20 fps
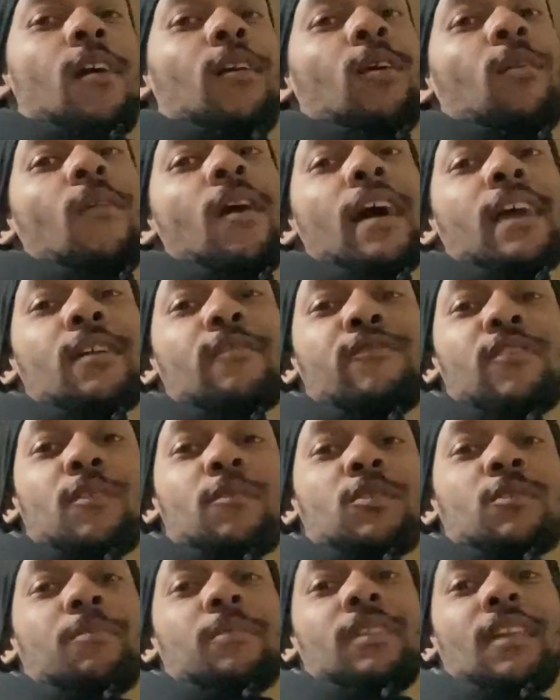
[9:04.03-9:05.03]
don't know why you
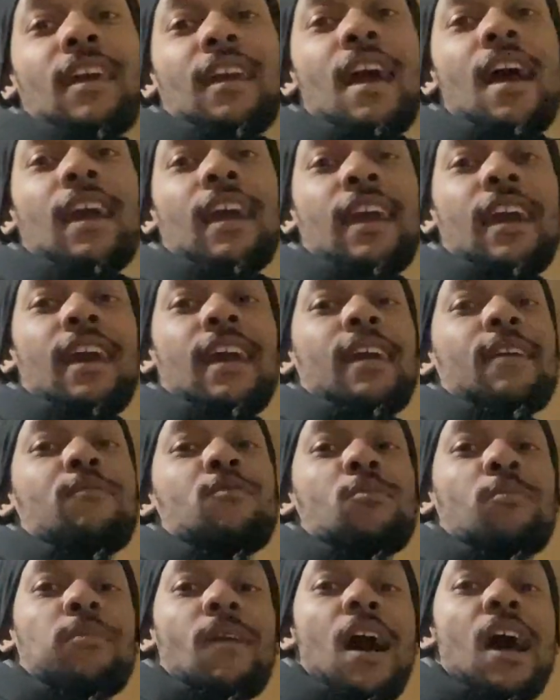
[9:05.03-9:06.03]
females think I care if
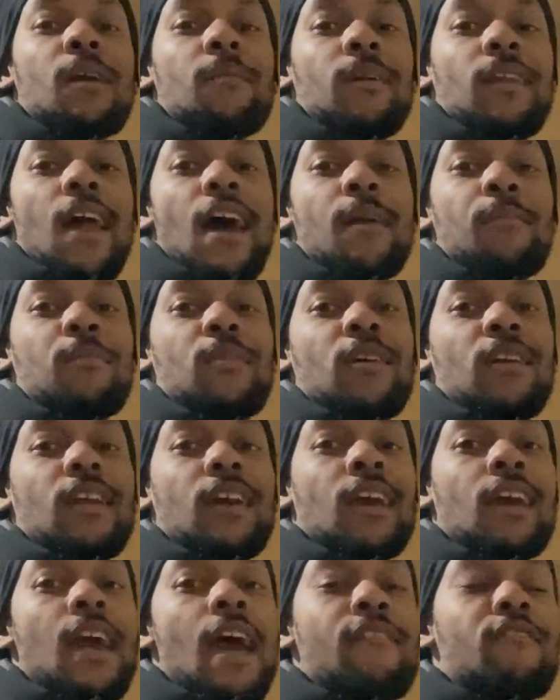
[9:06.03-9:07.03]
you block me. Like, bro,
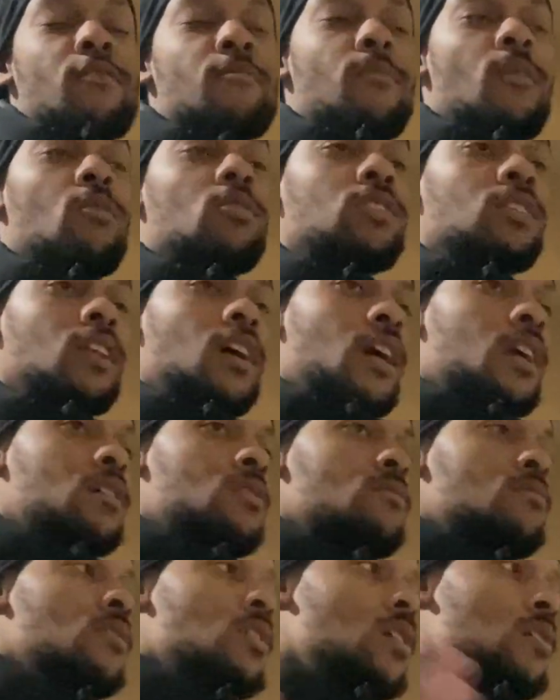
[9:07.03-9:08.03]
nigga have emotion. Like,
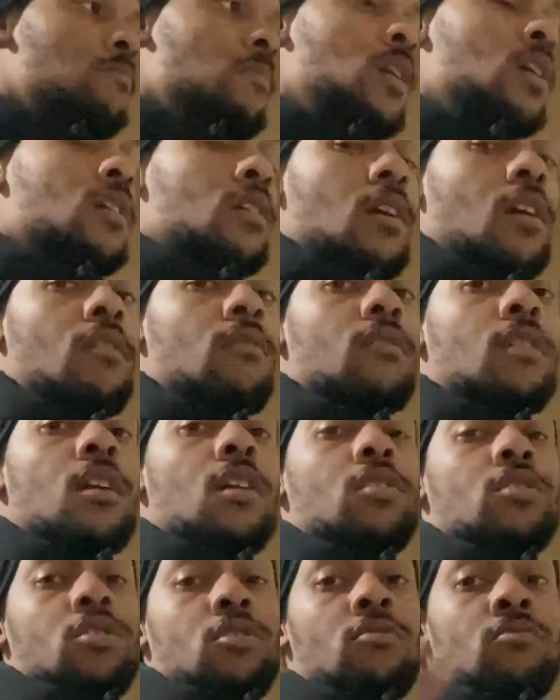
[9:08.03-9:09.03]
you need me. I don't
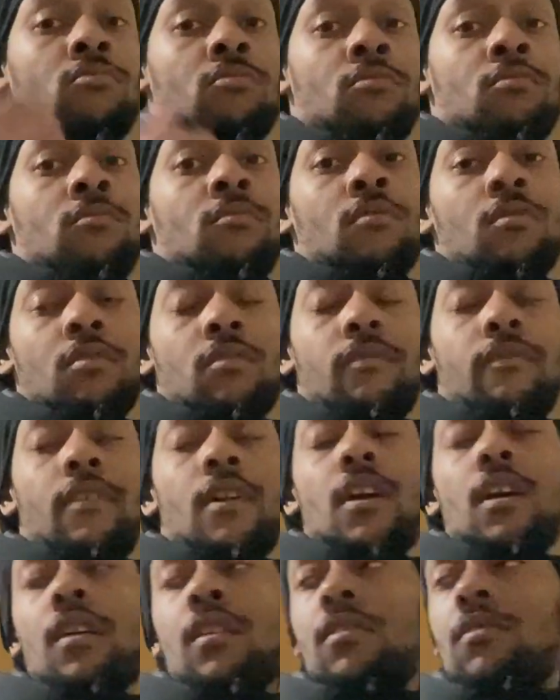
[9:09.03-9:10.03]
need you.
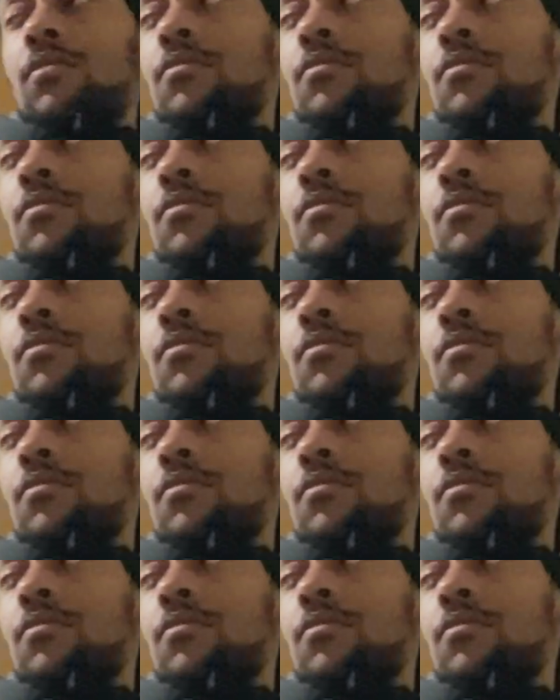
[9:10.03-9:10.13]
Fuck.